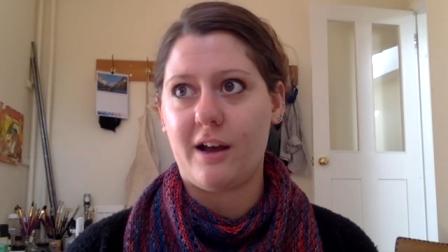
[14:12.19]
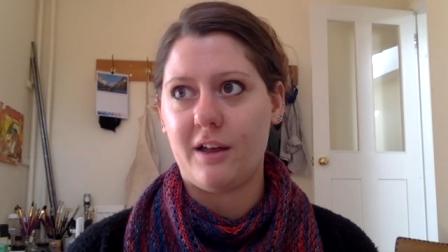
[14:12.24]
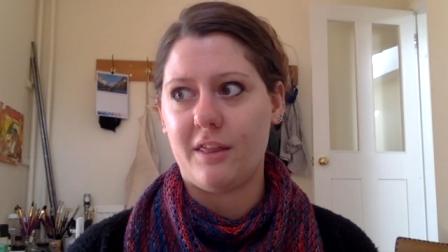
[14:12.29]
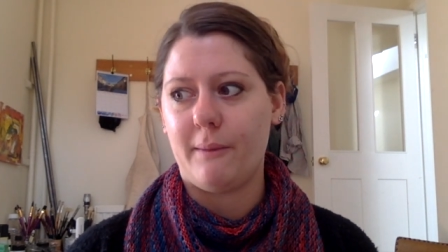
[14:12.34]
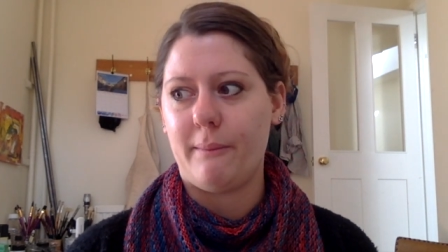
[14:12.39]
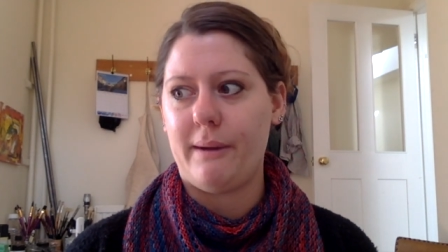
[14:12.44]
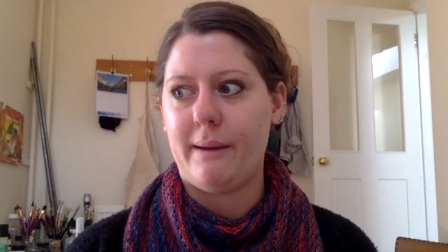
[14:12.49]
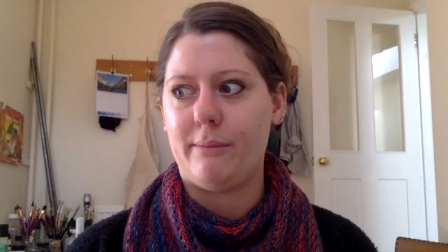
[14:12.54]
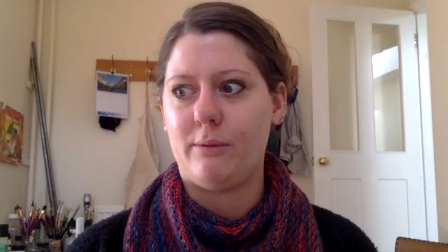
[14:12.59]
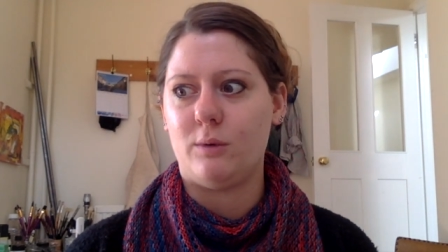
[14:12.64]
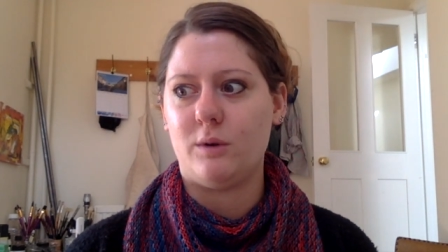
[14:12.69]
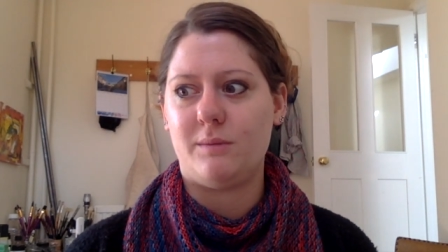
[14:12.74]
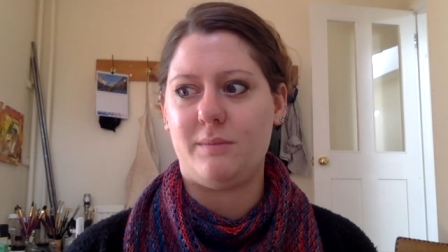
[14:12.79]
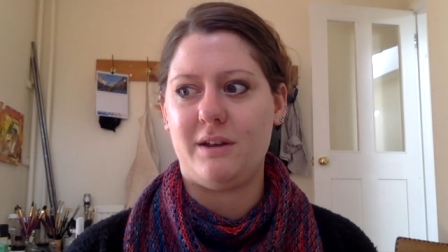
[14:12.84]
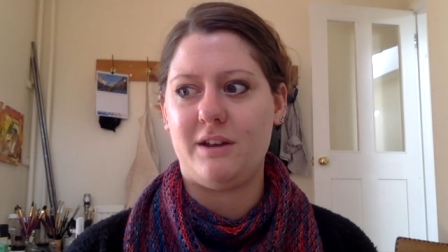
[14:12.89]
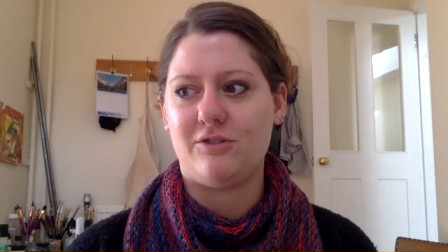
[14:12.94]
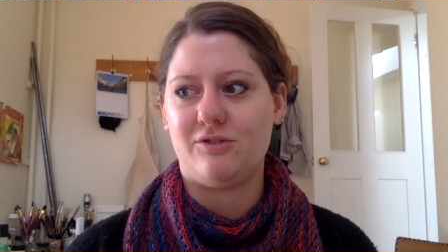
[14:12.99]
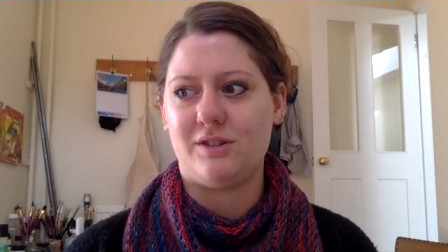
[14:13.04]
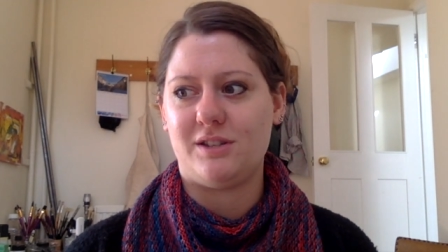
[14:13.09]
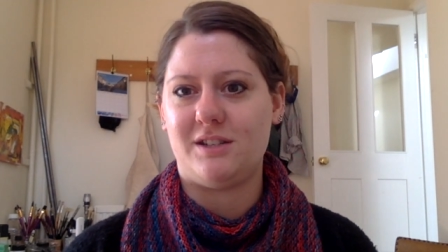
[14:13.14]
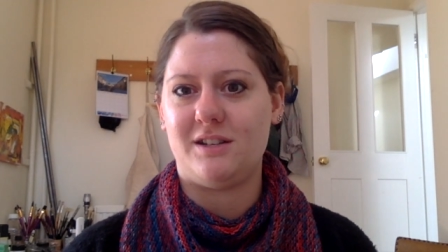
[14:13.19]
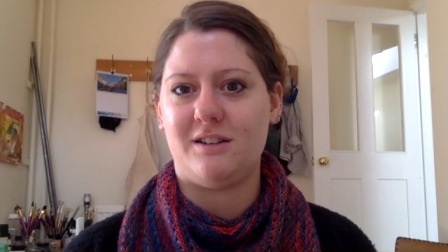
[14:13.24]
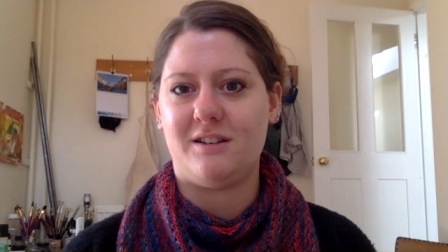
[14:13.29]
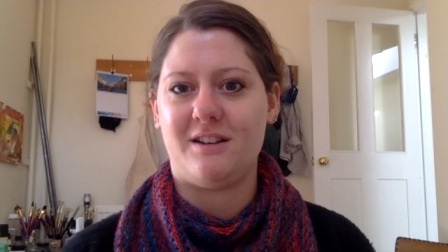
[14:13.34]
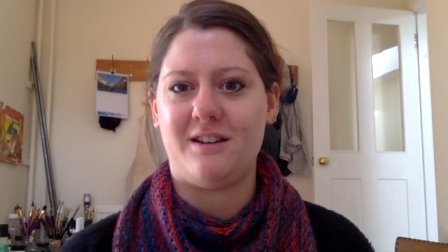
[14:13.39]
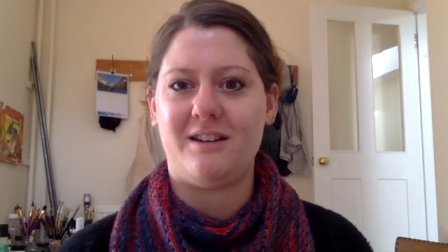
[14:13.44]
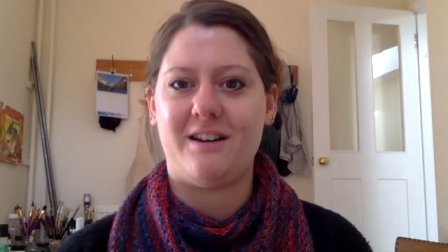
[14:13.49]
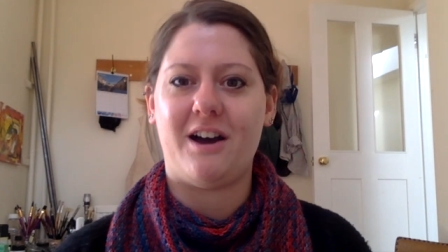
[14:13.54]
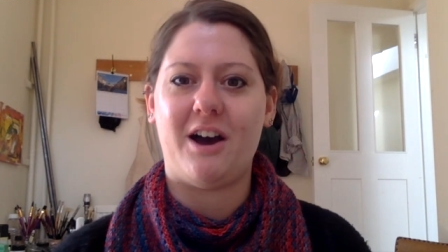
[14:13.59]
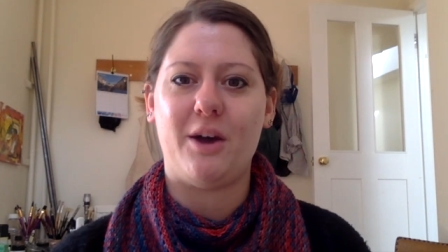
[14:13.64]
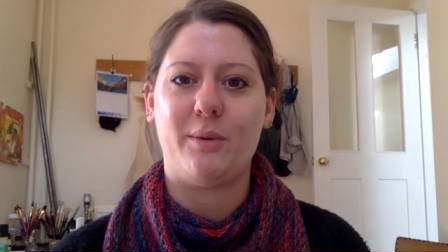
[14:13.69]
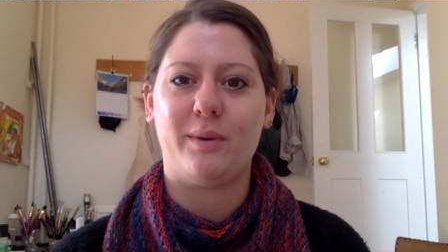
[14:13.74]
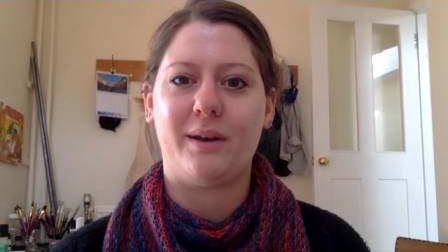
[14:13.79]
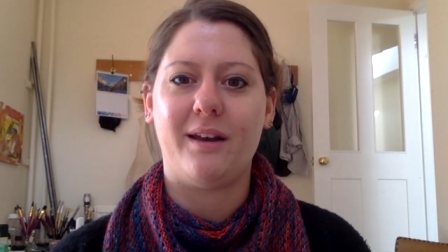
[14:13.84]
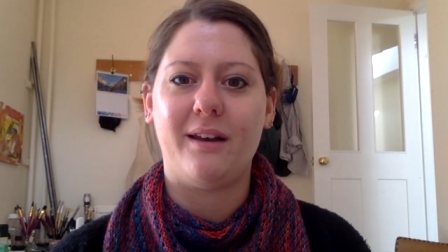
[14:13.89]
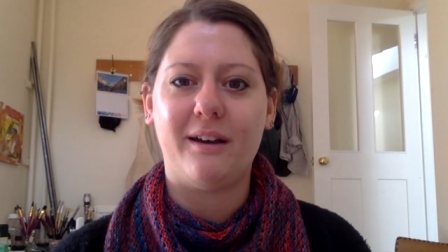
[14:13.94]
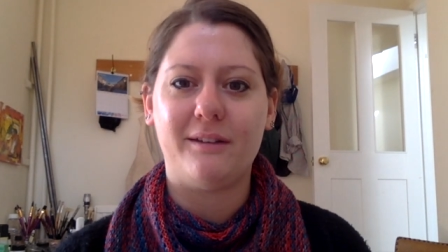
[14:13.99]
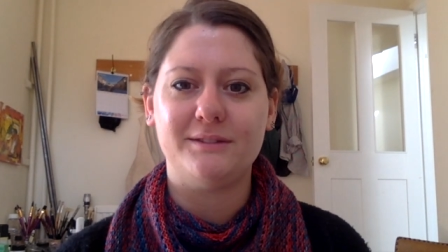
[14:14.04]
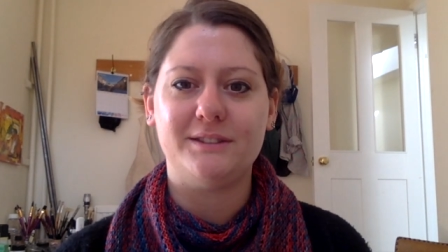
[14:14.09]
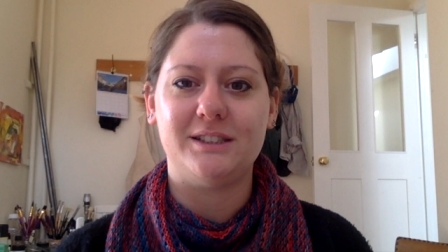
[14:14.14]
other people would be interested in? I would
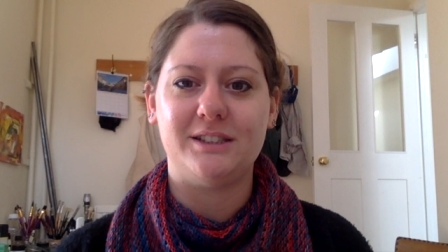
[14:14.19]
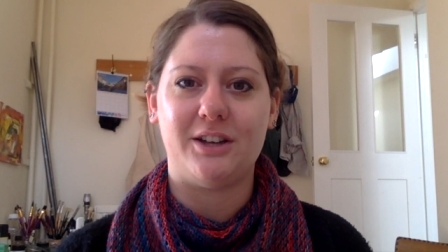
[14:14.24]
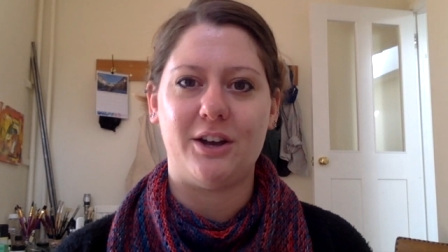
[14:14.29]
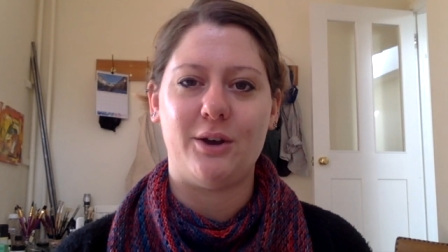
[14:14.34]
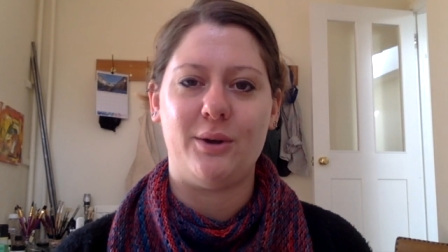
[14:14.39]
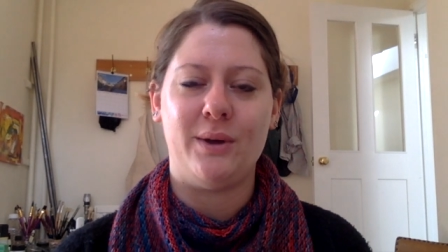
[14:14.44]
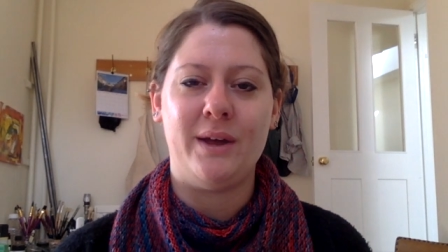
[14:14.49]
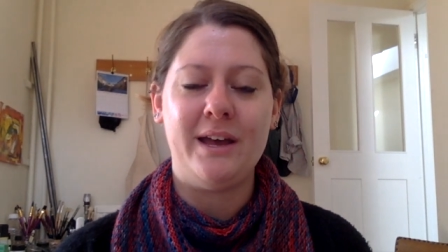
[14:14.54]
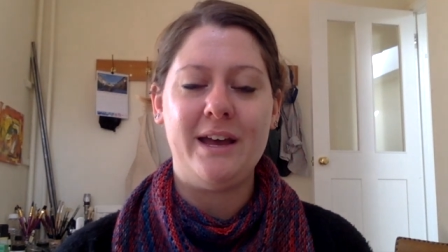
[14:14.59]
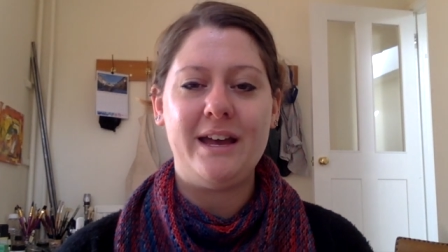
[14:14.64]
love to know.